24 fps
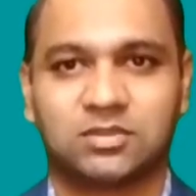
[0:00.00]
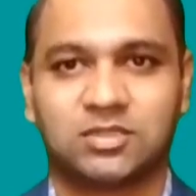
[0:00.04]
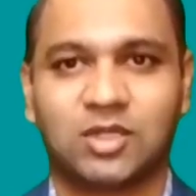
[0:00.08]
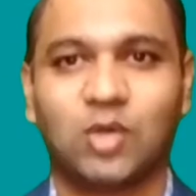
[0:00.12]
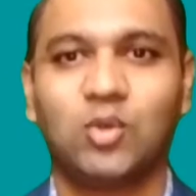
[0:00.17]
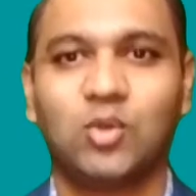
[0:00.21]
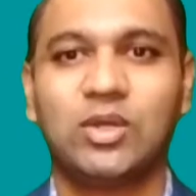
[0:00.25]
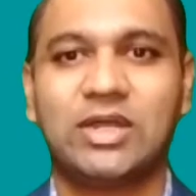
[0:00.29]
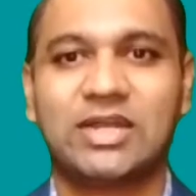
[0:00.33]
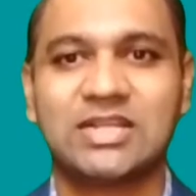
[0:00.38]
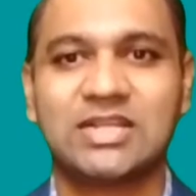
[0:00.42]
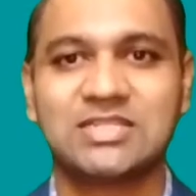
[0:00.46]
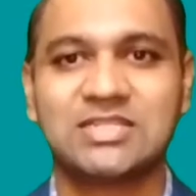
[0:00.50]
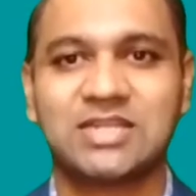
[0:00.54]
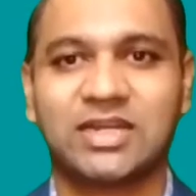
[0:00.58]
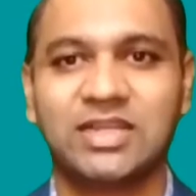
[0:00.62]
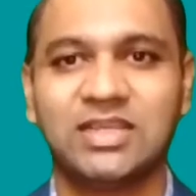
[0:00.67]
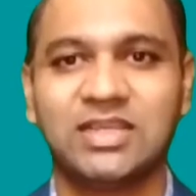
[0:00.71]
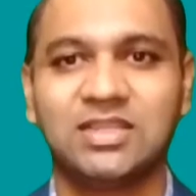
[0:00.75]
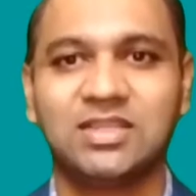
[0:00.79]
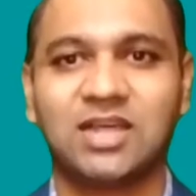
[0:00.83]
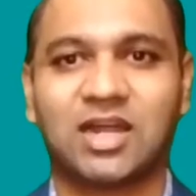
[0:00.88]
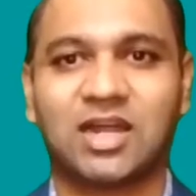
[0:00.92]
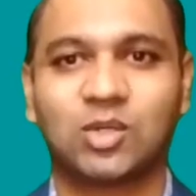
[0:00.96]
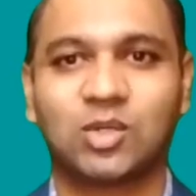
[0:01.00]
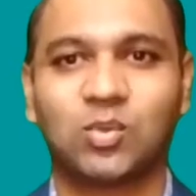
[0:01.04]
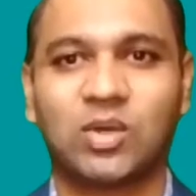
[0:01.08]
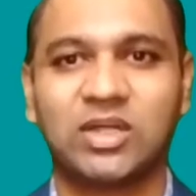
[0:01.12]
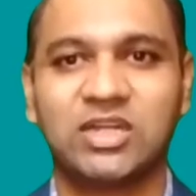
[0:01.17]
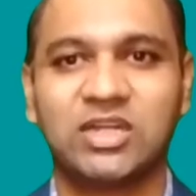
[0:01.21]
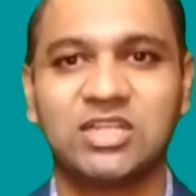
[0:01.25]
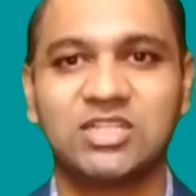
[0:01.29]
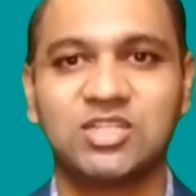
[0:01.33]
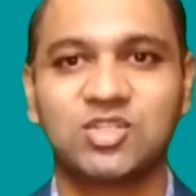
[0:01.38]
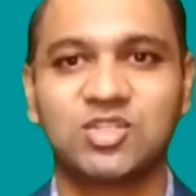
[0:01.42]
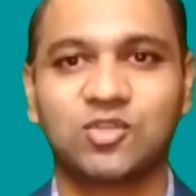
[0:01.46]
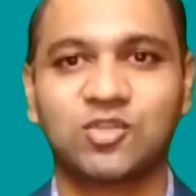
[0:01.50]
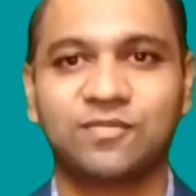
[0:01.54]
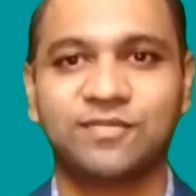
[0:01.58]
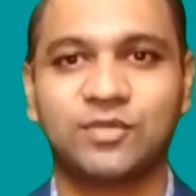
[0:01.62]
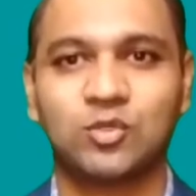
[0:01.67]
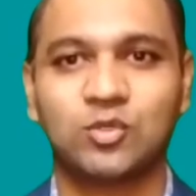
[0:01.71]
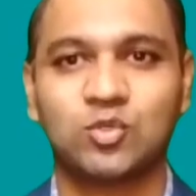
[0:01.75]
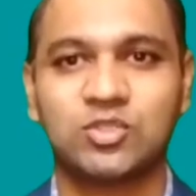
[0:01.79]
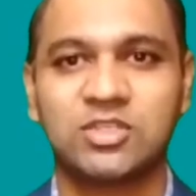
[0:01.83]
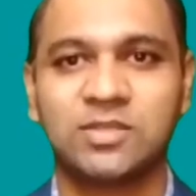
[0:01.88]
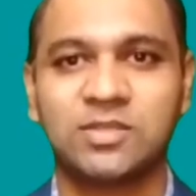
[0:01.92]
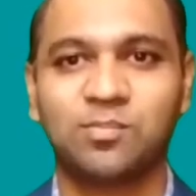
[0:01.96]
Now let us study the advantages of
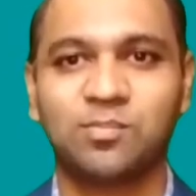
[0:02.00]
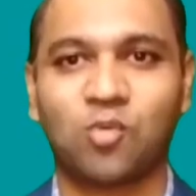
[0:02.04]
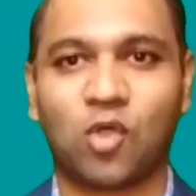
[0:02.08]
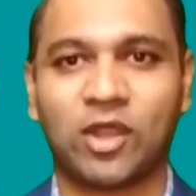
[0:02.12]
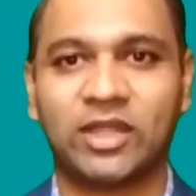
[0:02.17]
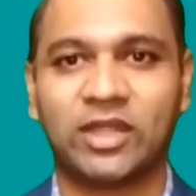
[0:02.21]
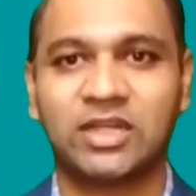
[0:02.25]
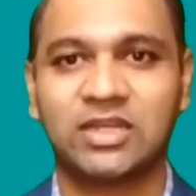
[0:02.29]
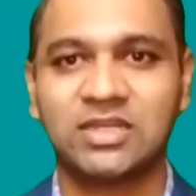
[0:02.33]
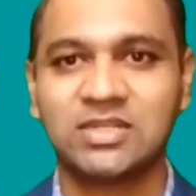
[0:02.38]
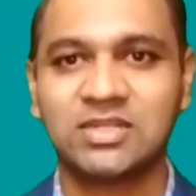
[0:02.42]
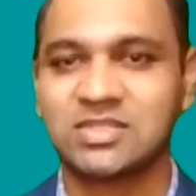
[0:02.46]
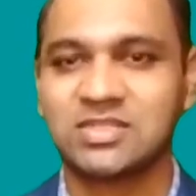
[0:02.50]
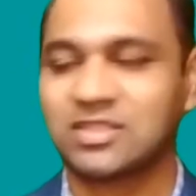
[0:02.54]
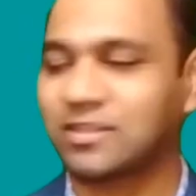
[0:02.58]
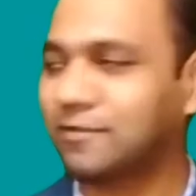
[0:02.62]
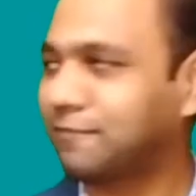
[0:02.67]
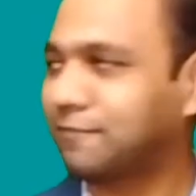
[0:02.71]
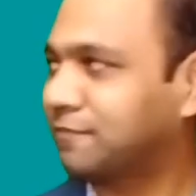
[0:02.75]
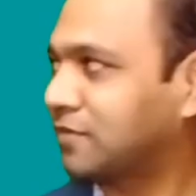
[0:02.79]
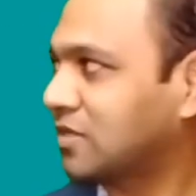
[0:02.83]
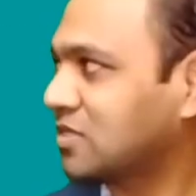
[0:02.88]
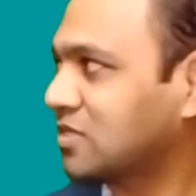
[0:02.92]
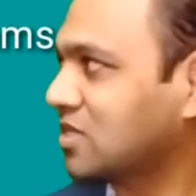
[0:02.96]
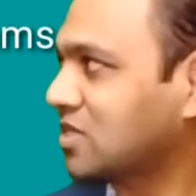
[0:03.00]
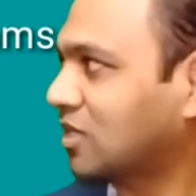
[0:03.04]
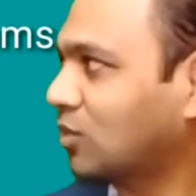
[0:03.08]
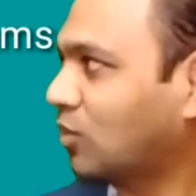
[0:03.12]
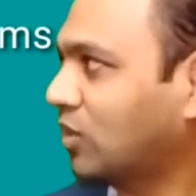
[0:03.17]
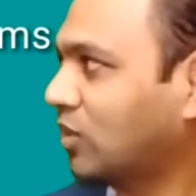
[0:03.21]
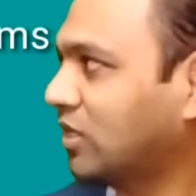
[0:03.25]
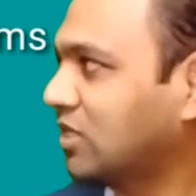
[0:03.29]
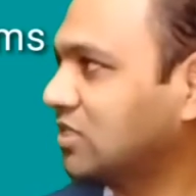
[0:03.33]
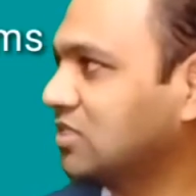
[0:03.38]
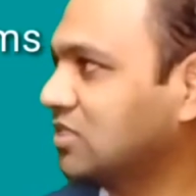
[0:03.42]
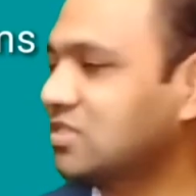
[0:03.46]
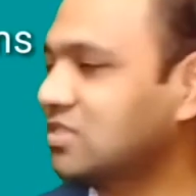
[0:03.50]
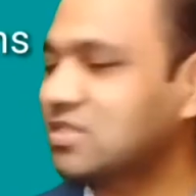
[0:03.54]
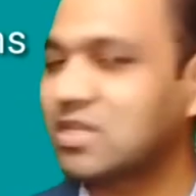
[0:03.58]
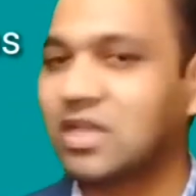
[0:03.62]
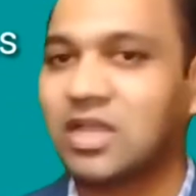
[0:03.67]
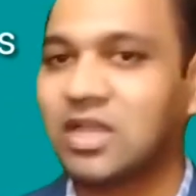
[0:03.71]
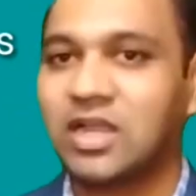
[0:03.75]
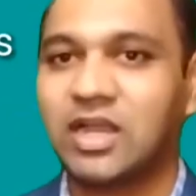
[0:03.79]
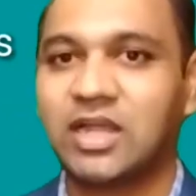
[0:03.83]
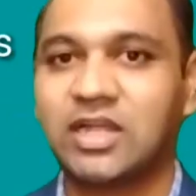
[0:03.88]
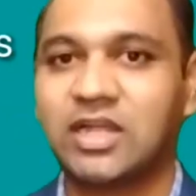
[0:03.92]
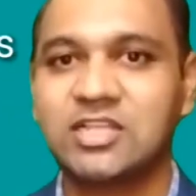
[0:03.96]
using pointers. The first advantage is
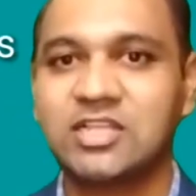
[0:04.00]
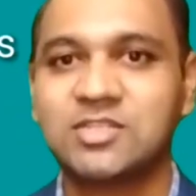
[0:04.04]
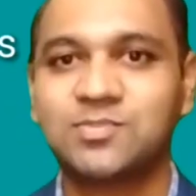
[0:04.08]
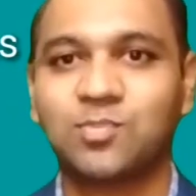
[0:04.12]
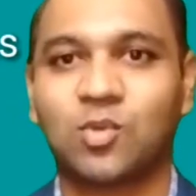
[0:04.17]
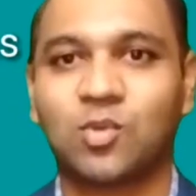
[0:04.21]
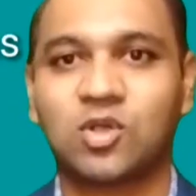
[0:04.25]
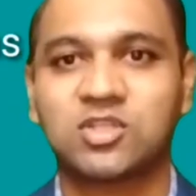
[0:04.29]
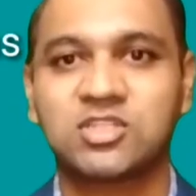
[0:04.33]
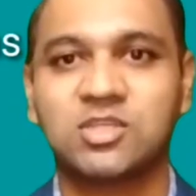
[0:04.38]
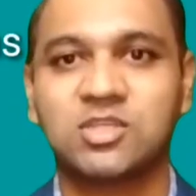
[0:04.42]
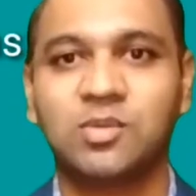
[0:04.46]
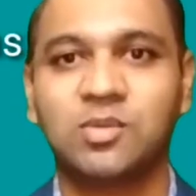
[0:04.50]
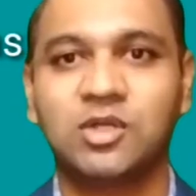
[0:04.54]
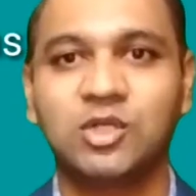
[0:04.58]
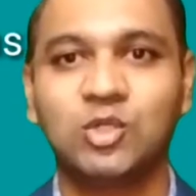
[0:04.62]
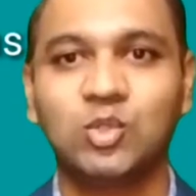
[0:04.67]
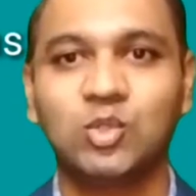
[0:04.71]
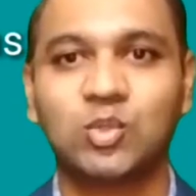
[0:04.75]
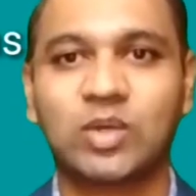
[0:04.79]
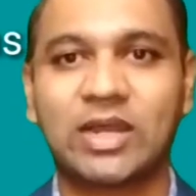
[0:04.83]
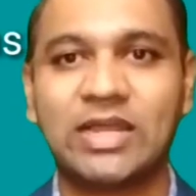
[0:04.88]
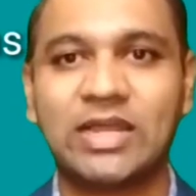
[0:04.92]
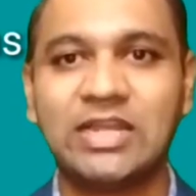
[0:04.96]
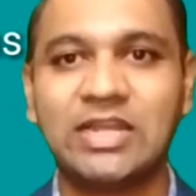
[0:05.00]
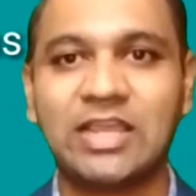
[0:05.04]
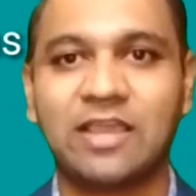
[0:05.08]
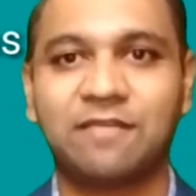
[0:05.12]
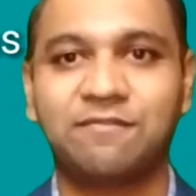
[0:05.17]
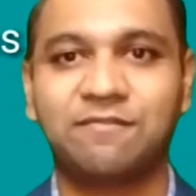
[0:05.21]
it is possible to write